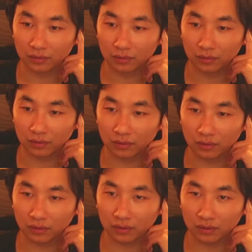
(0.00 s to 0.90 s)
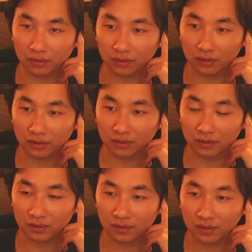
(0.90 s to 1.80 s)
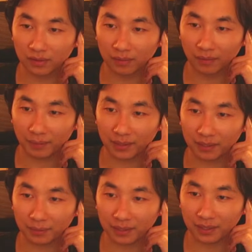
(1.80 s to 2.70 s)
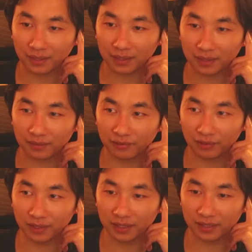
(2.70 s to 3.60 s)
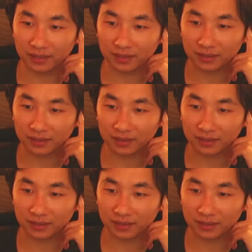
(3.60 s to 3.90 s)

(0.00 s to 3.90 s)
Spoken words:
Uh, Why am I not playing it at Void Gate?